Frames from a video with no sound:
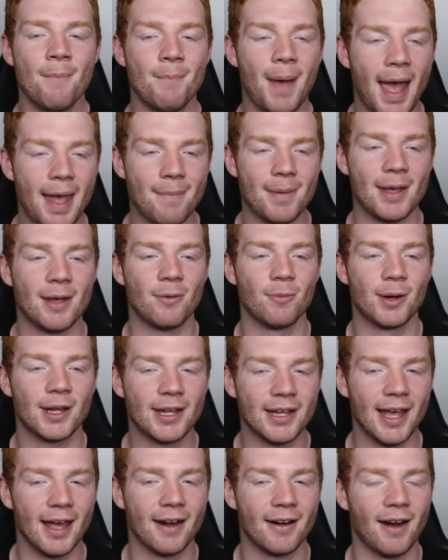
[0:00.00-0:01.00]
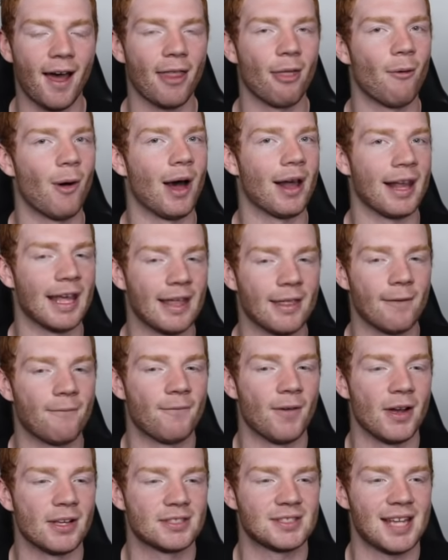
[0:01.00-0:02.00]
Maybe we can get another one in the
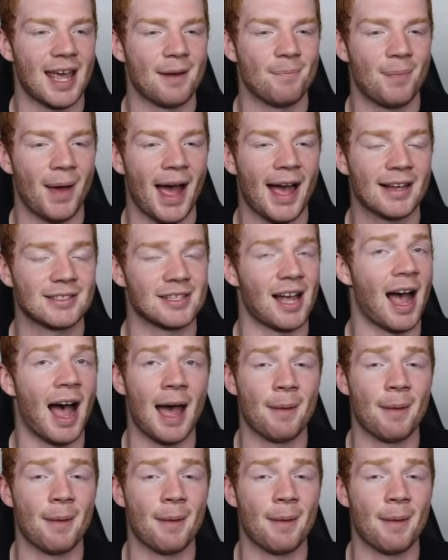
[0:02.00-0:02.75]
first 10 packs.